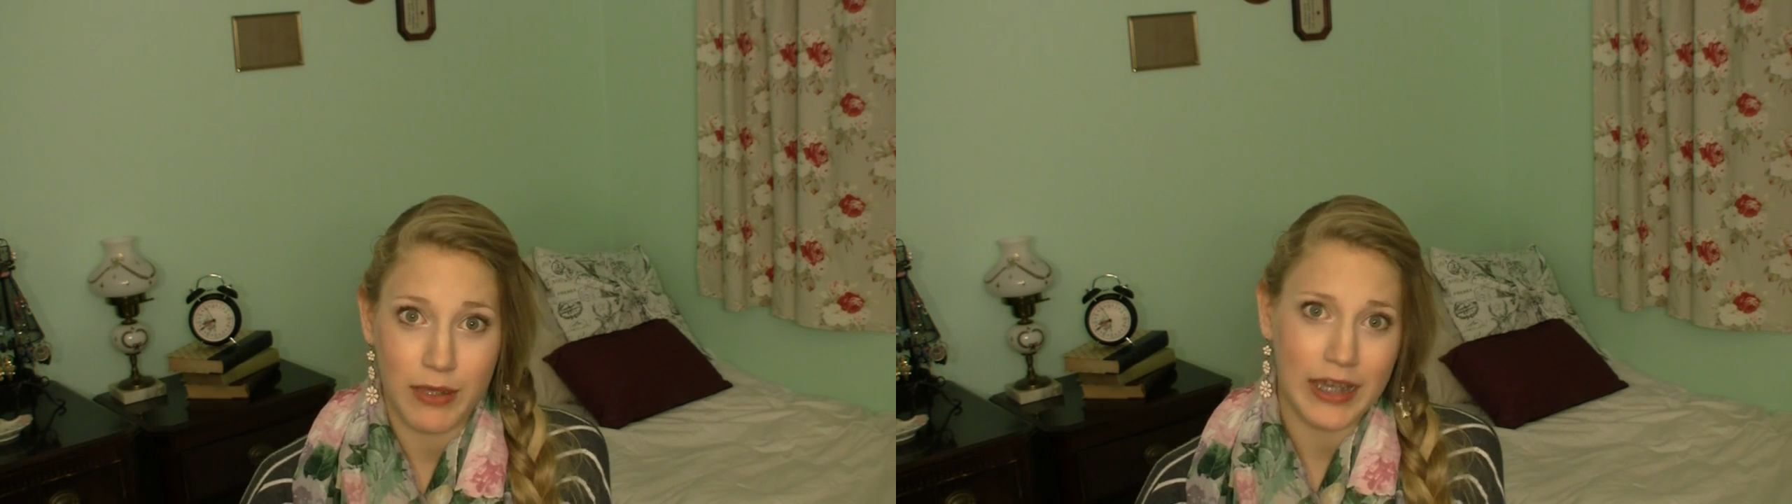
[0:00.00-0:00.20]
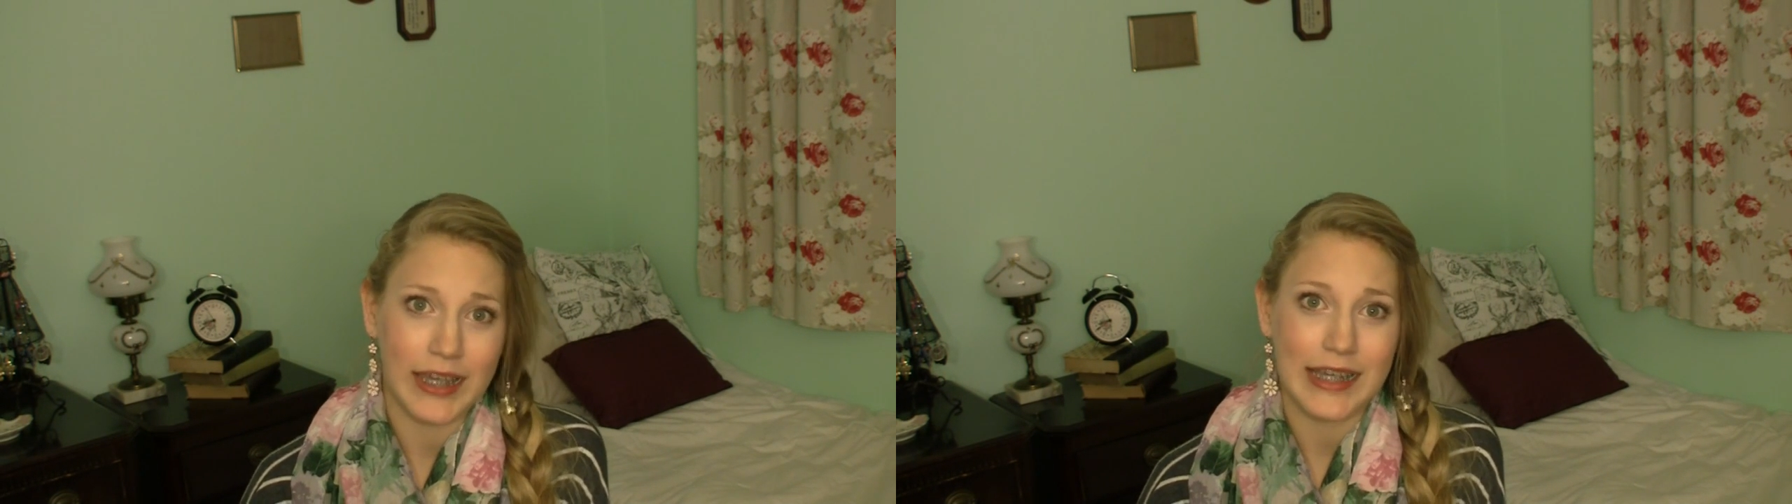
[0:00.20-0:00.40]

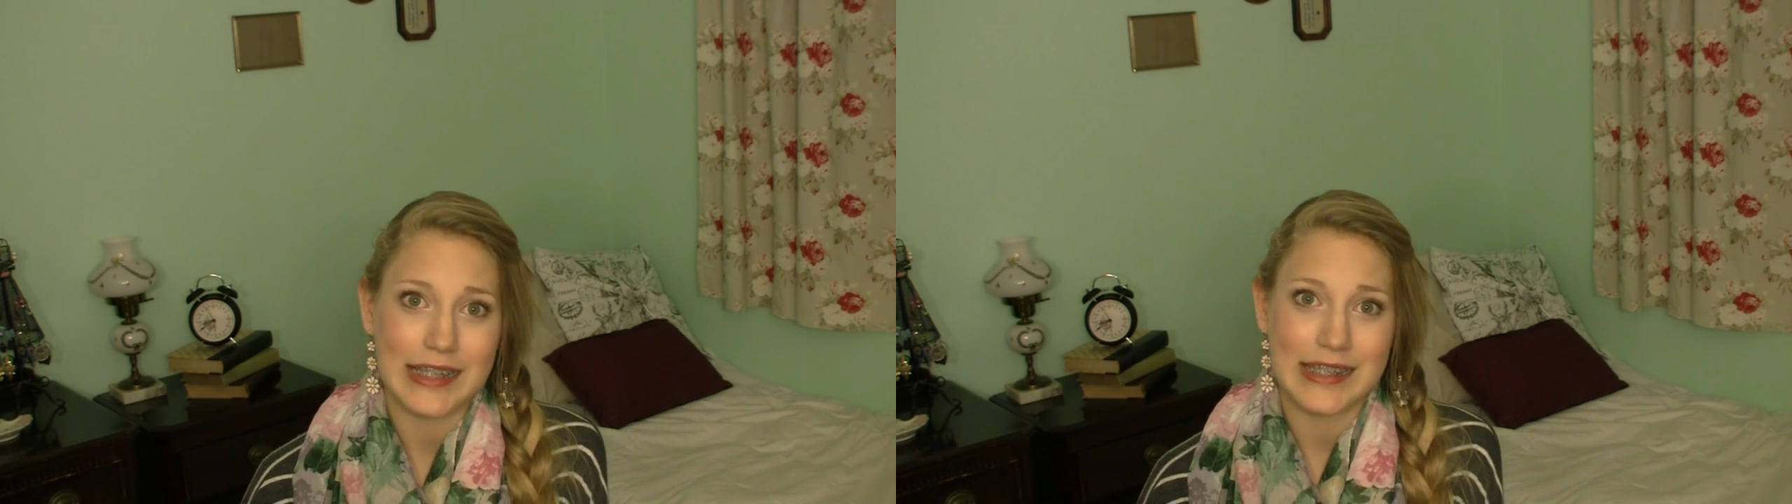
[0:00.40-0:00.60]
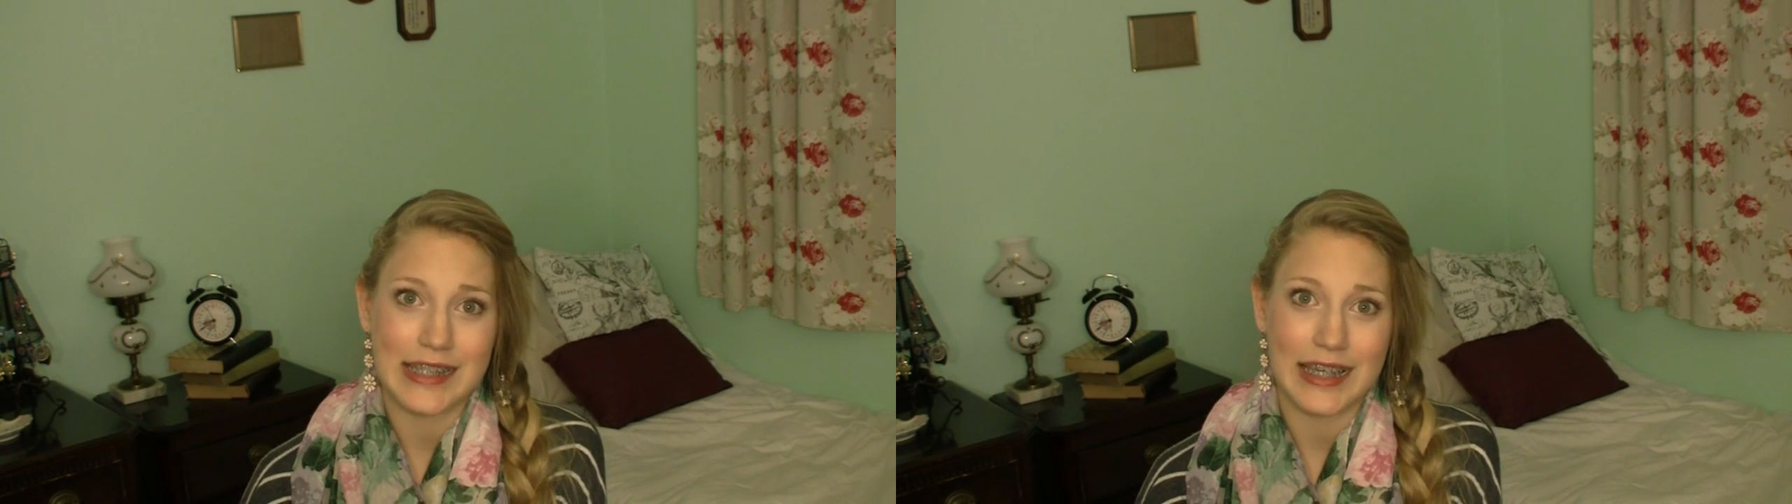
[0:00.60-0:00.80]

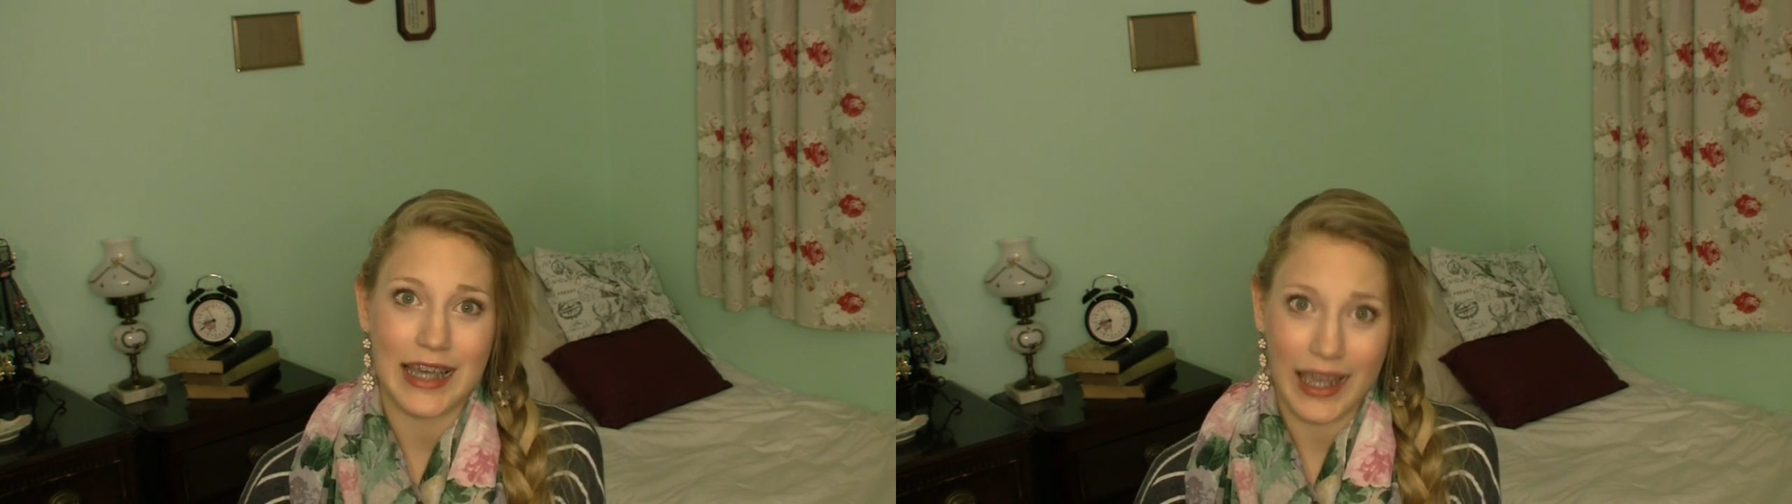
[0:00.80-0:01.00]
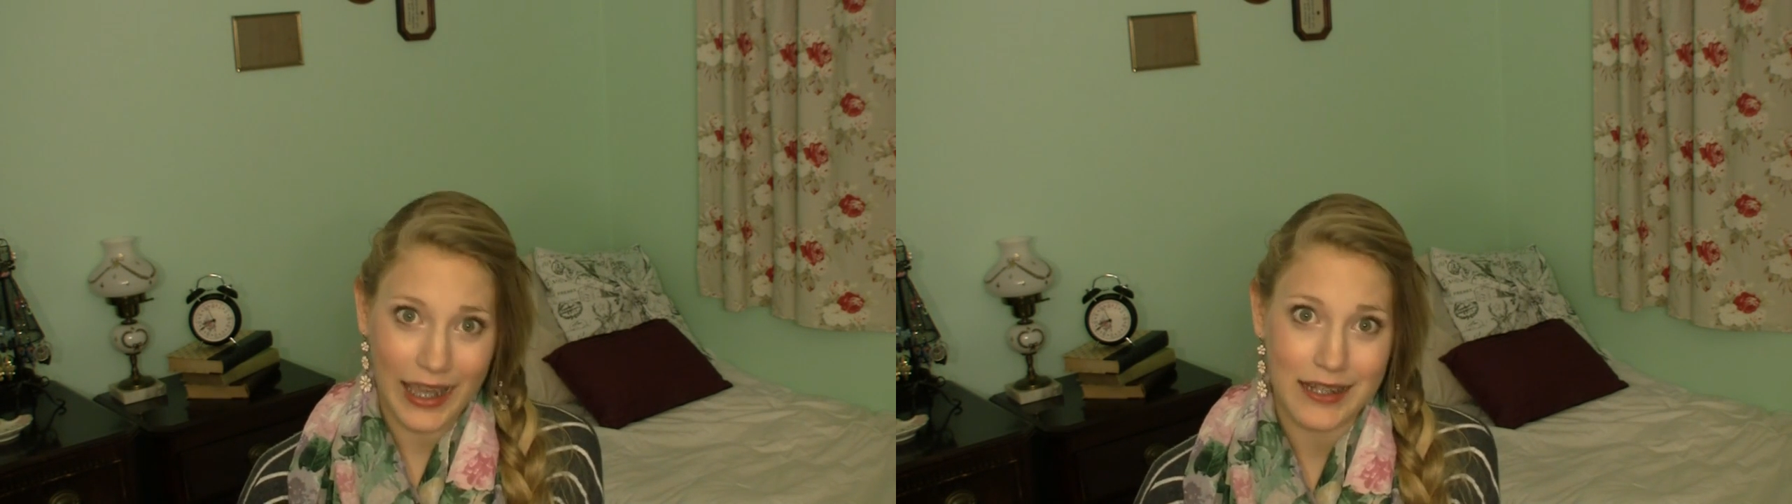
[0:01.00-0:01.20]
because
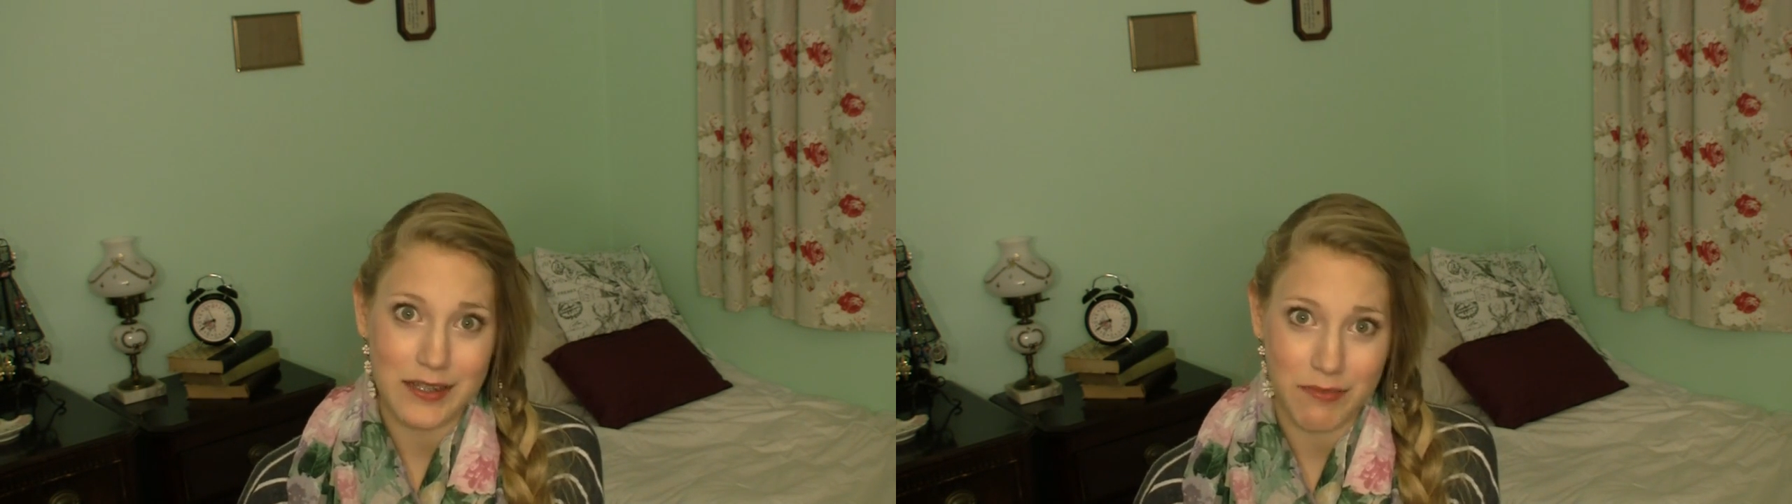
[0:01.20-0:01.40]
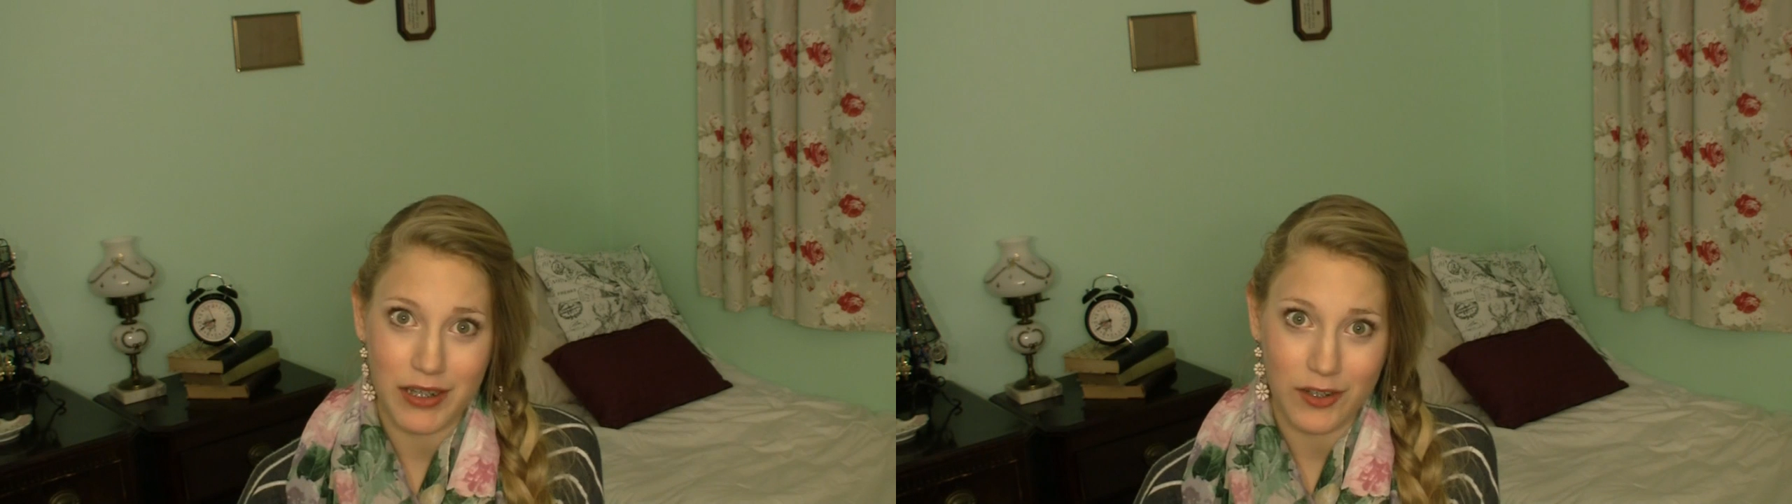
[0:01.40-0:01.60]
I had
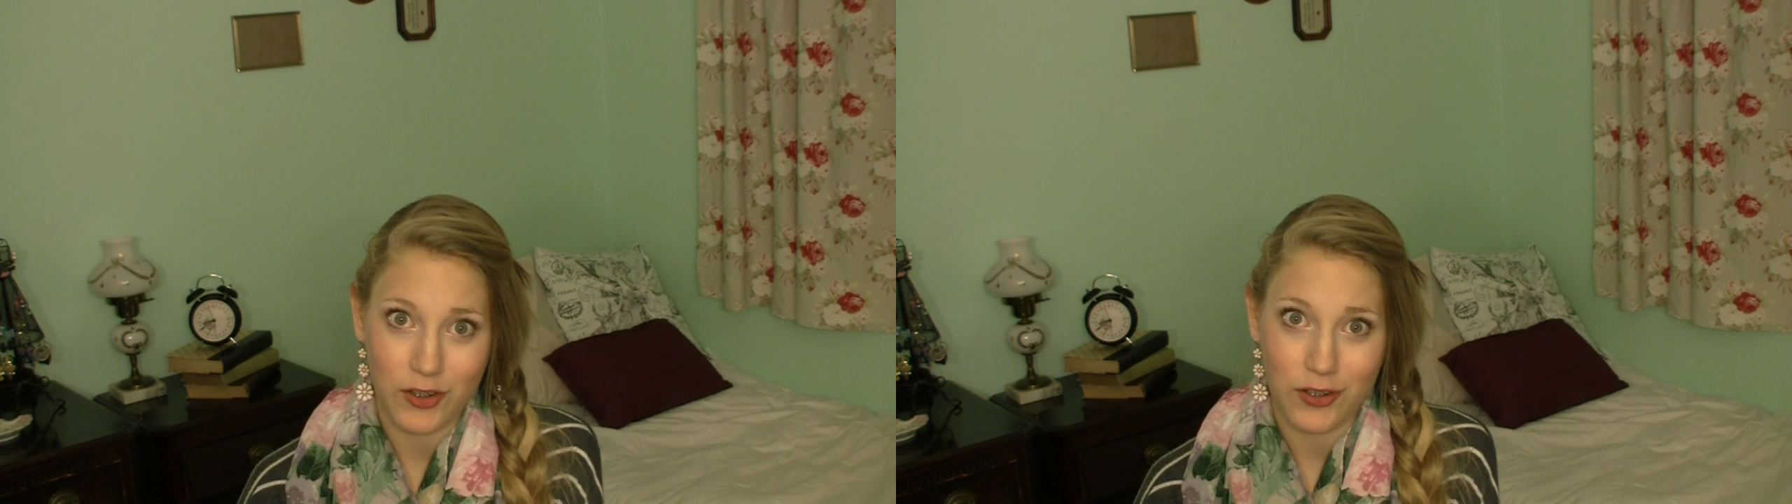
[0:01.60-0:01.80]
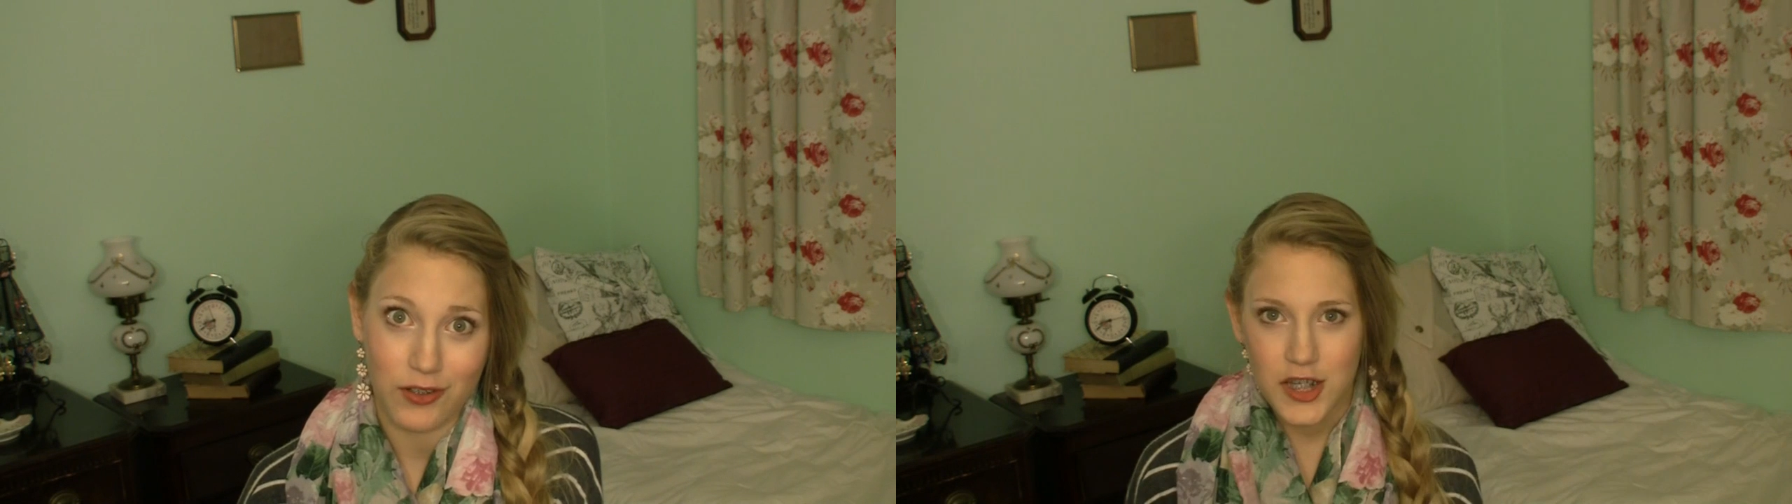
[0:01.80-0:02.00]
to meet her.